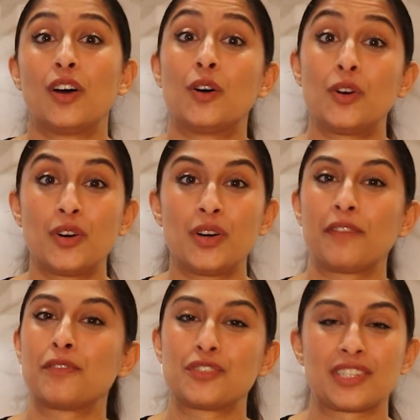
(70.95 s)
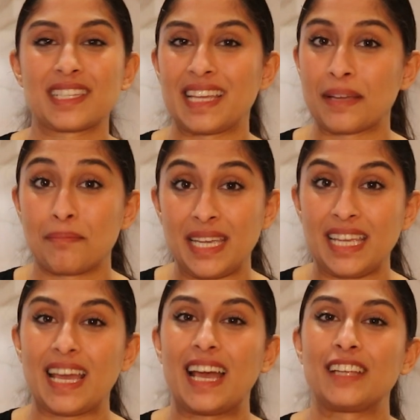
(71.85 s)
or if you're just like
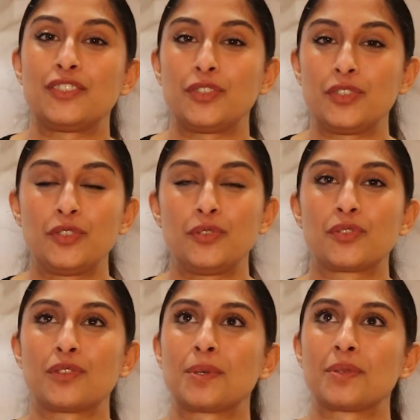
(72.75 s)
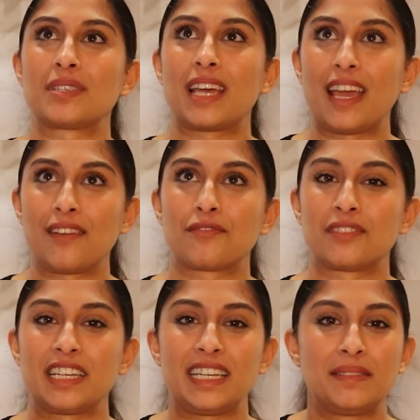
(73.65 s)
me and you use almost
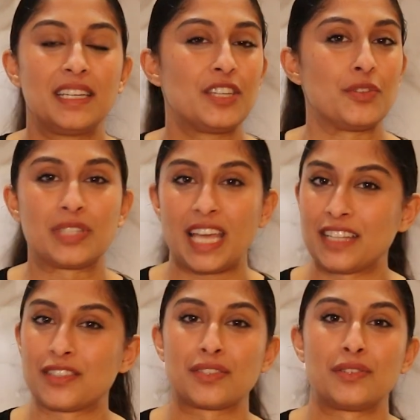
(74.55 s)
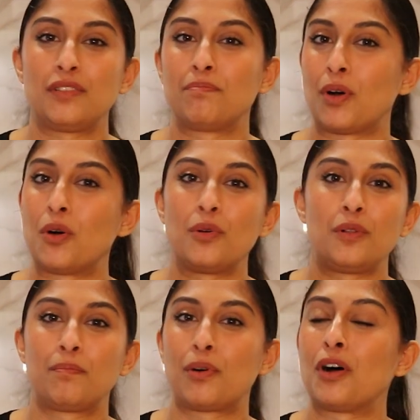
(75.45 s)
every utensil,
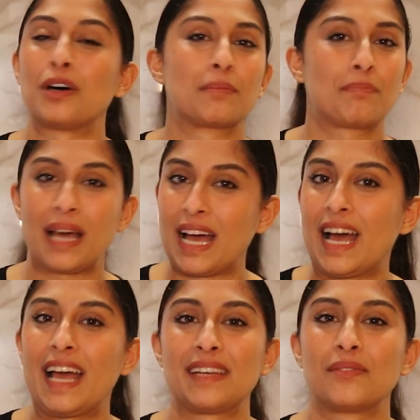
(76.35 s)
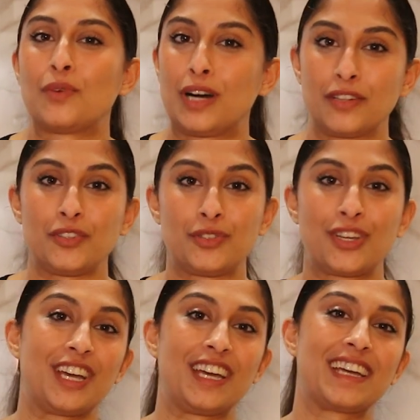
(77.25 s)
bowl, pot, pan while you
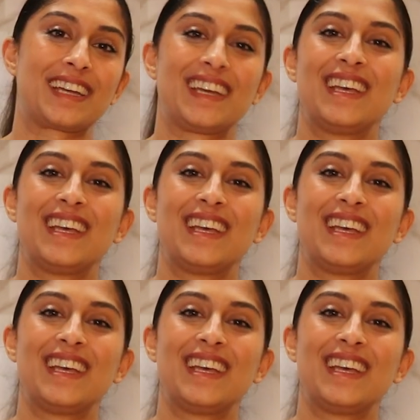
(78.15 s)
cook,